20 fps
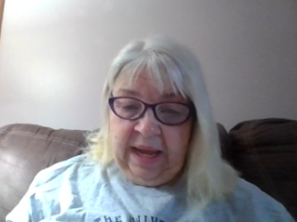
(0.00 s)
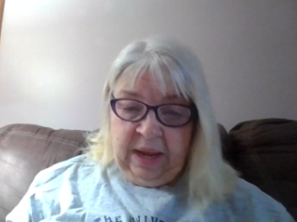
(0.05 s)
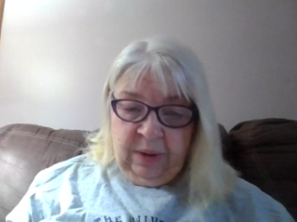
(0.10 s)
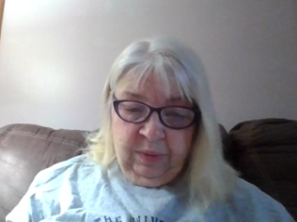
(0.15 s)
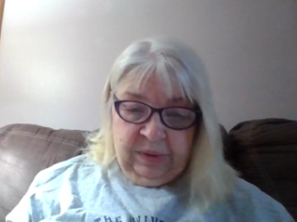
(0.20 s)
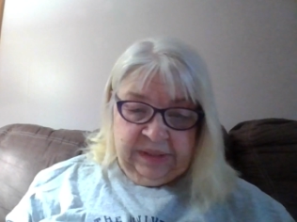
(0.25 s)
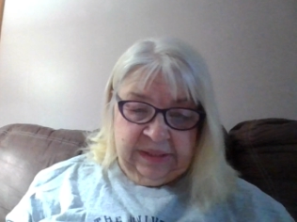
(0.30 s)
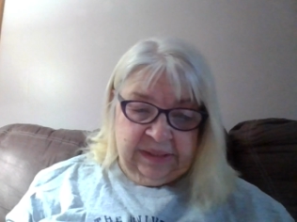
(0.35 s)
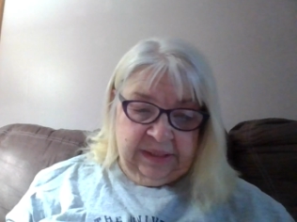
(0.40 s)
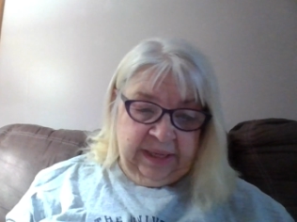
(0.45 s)
I
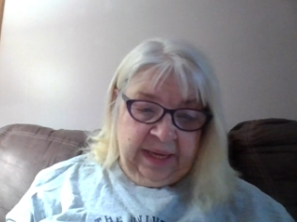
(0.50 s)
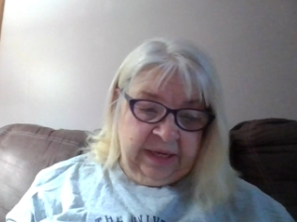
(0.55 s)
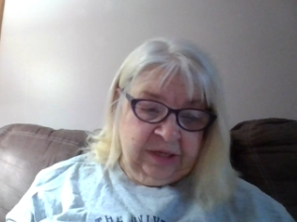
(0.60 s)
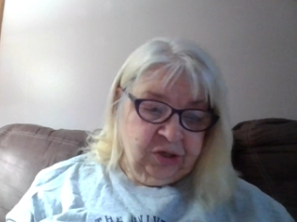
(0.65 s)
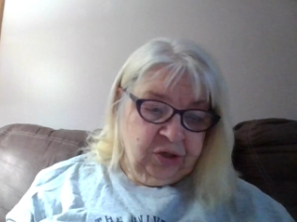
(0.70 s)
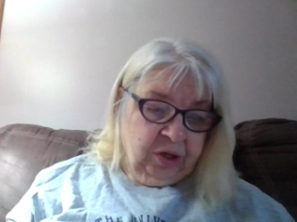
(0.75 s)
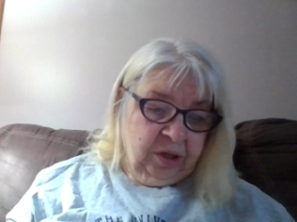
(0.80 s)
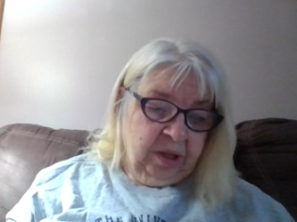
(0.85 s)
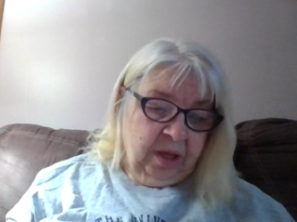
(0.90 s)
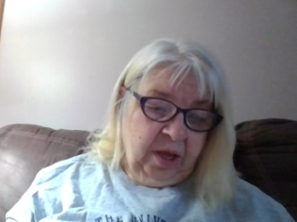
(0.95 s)
would
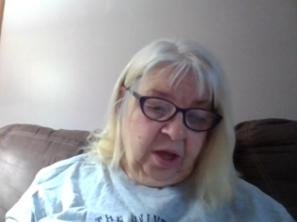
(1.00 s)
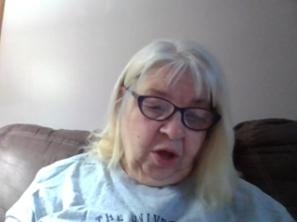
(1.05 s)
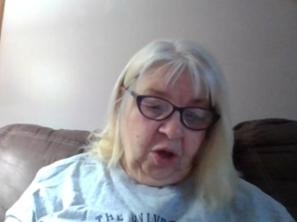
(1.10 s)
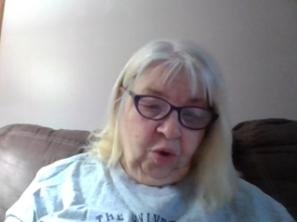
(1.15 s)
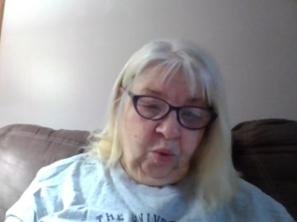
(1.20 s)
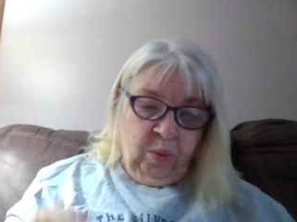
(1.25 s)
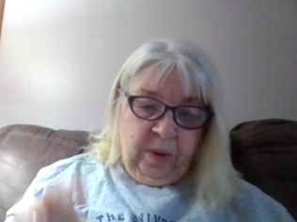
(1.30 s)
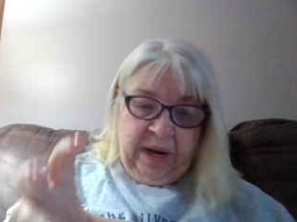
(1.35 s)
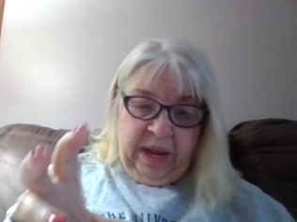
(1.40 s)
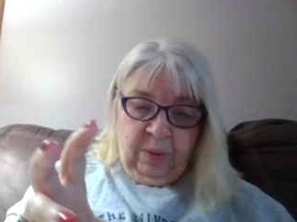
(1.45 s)
schedule
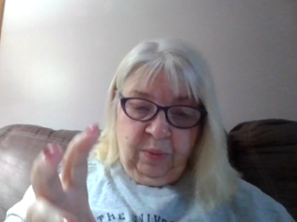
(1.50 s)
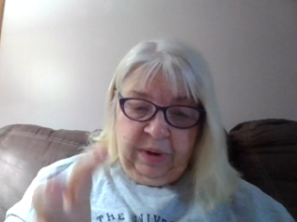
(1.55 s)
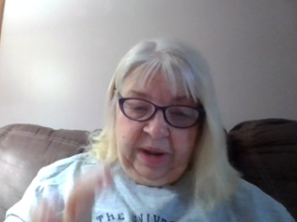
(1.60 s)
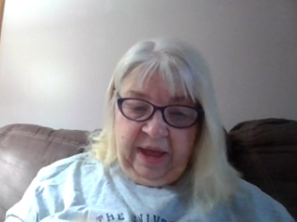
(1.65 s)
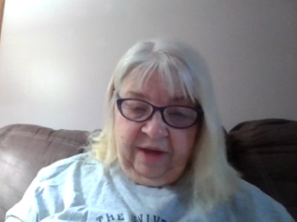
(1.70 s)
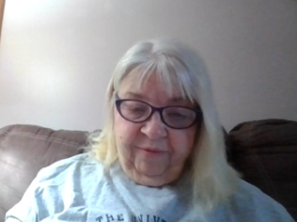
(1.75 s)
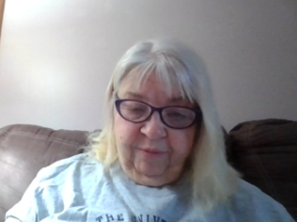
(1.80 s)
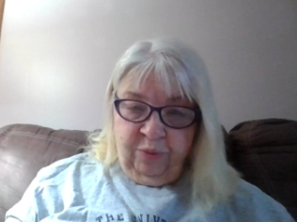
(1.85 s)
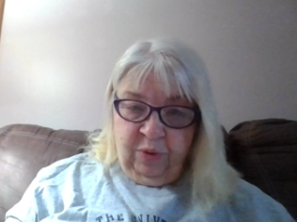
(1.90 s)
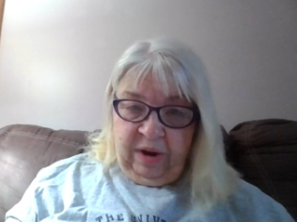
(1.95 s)
when I would
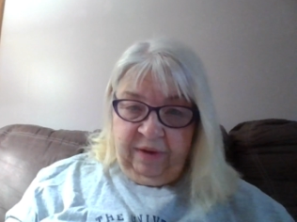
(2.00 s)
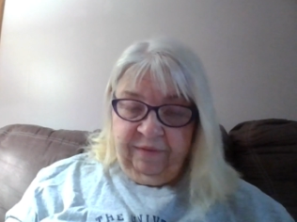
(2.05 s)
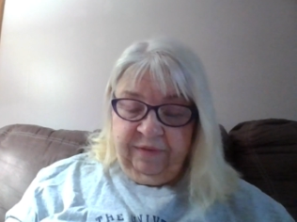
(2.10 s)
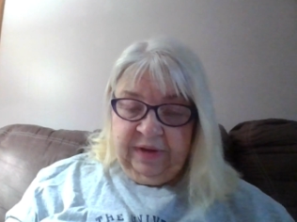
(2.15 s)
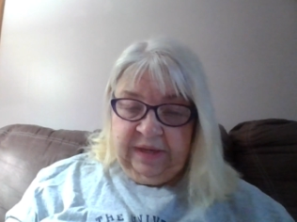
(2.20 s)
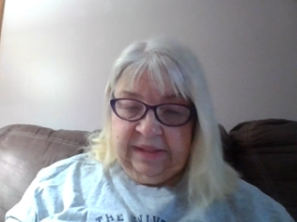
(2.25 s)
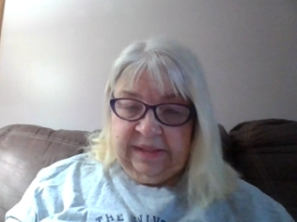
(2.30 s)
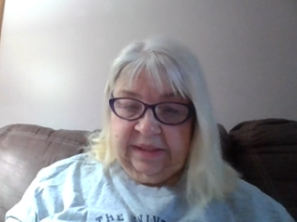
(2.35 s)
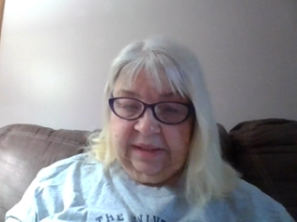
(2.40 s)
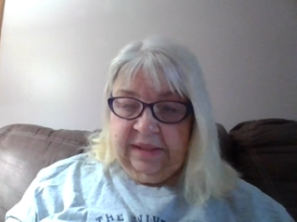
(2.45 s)
have
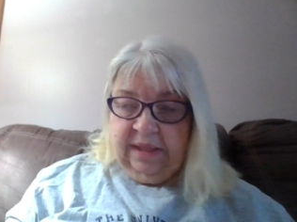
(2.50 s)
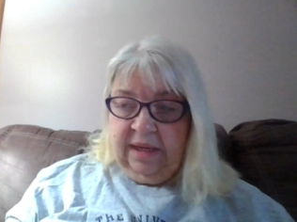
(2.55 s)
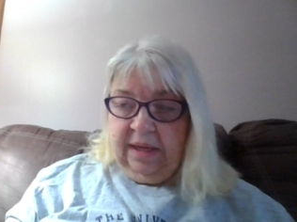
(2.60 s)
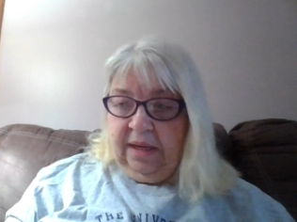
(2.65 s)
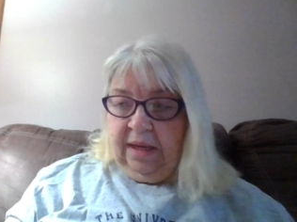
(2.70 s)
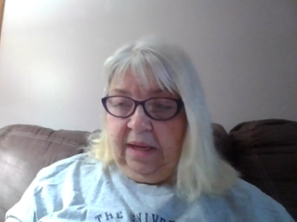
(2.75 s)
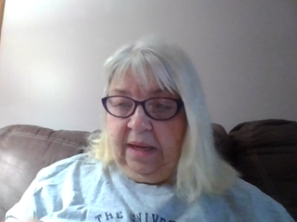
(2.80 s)
breakfast,